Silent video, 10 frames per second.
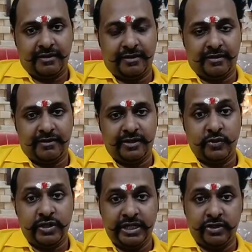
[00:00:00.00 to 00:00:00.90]
Uh,
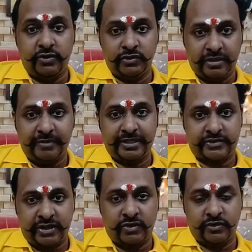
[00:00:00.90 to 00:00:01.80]
you need to do some
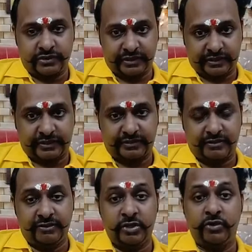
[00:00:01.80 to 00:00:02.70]
extra courses.
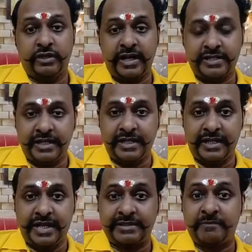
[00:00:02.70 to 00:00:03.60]
We don't consider it
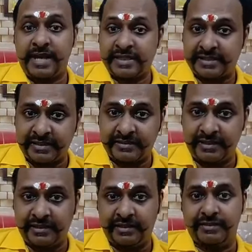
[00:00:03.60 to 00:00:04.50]
as a master's
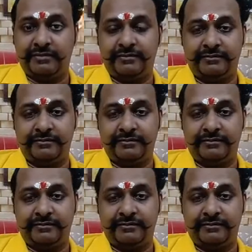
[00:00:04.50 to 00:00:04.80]
degree.